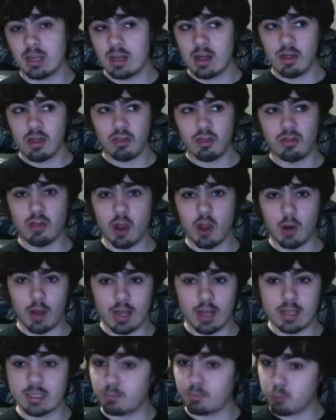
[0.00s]
there
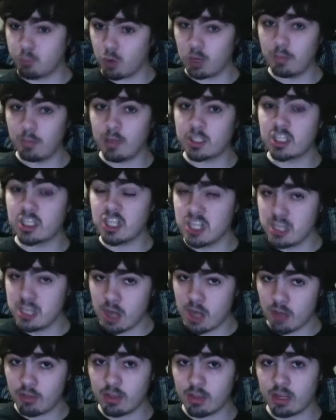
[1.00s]
is pretty much
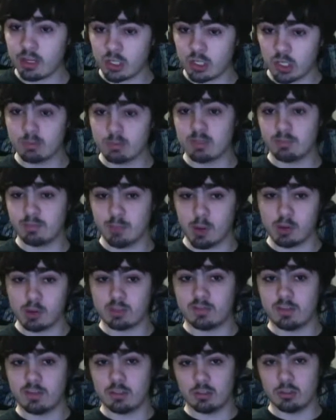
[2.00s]
nothing in terms of bonus
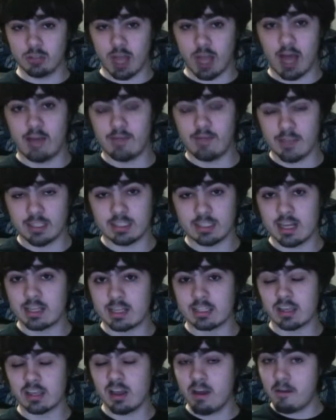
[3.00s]
features on this
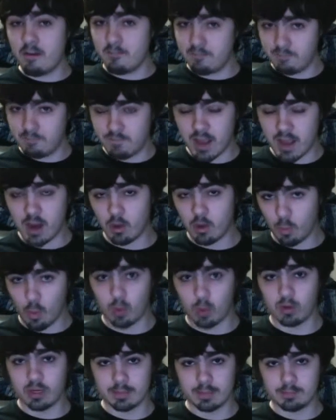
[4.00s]
disc. Fair
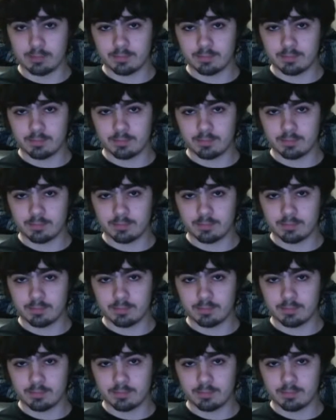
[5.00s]
warning.